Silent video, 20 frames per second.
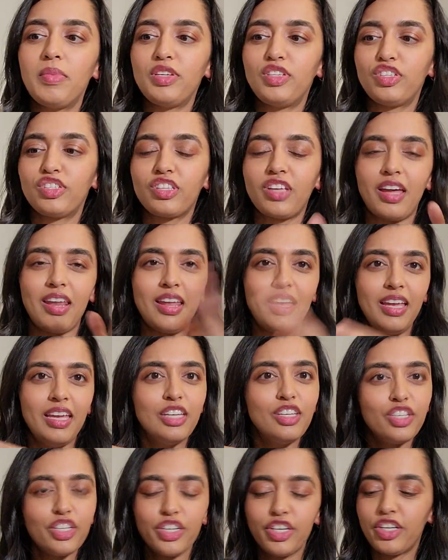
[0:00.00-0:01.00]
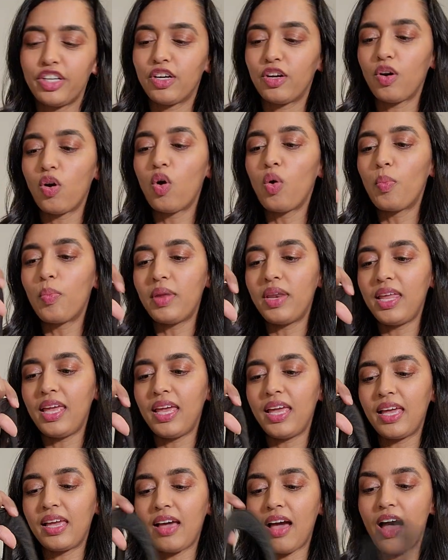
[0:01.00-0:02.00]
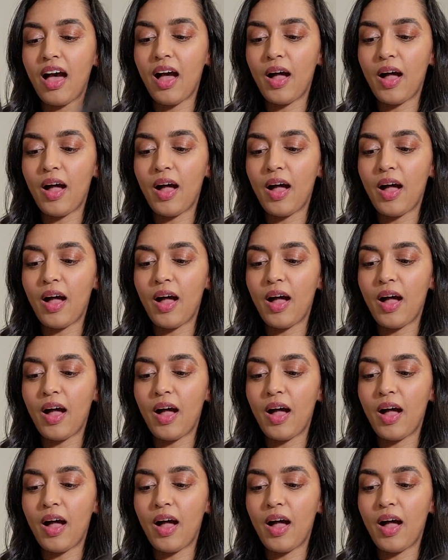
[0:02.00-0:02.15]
It's just got an interior opening